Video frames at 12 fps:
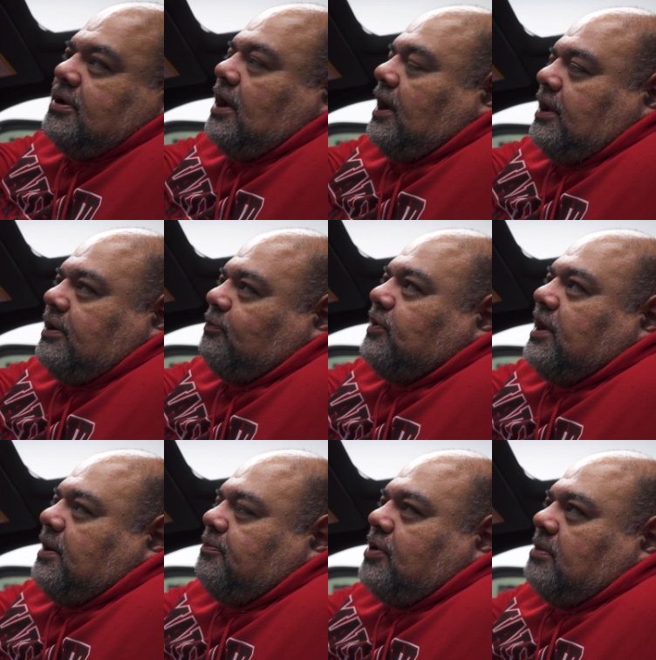I,
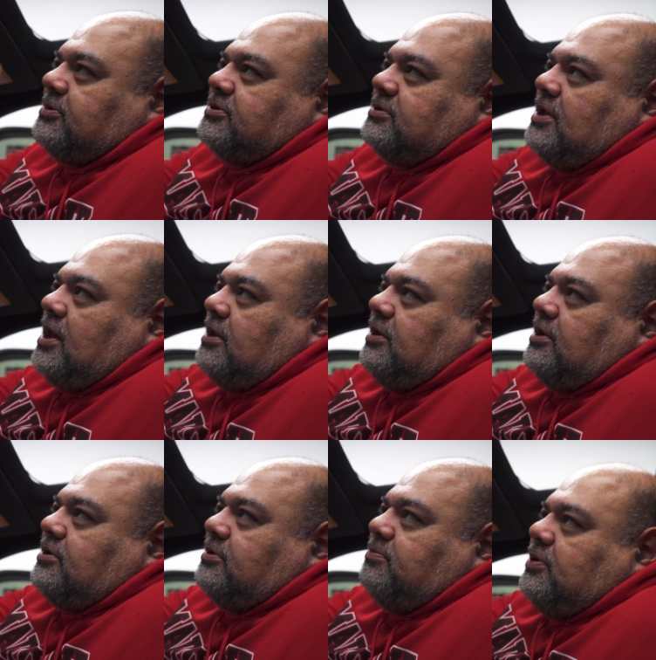can't promise that
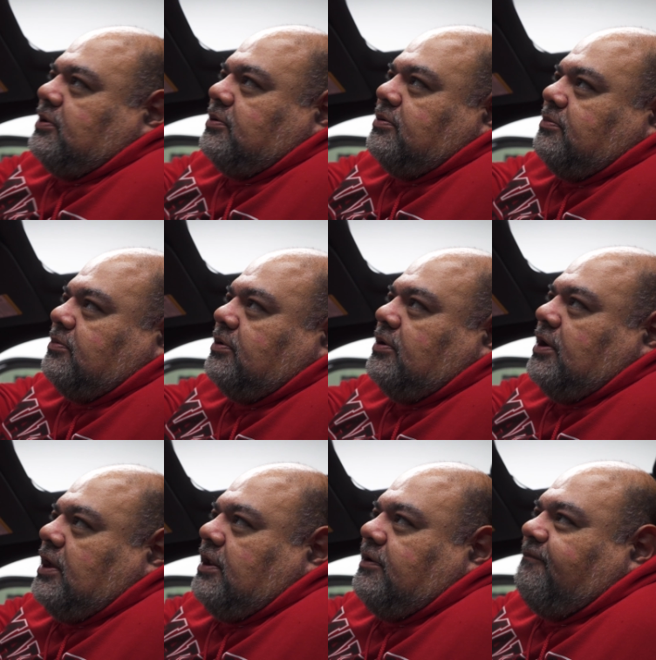yet, but,
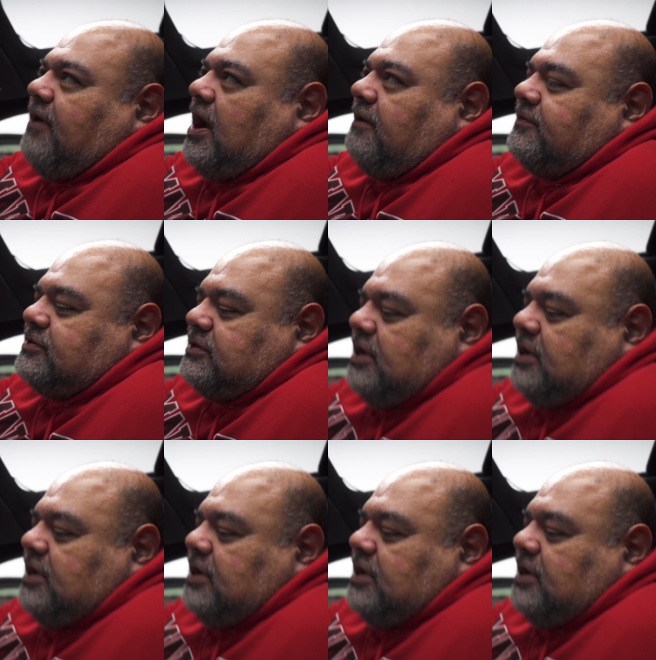and then five is